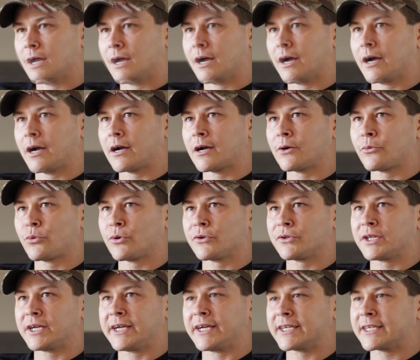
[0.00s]
Well,
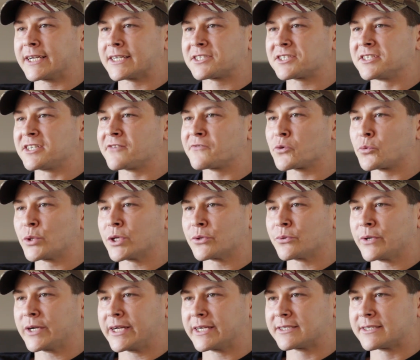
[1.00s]
the headaches never went
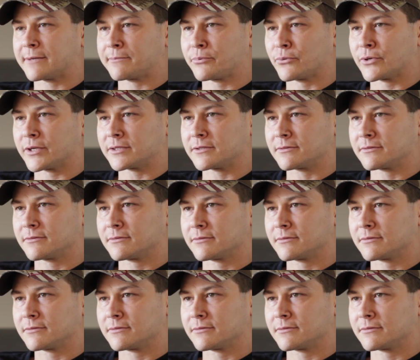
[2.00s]
away at that point.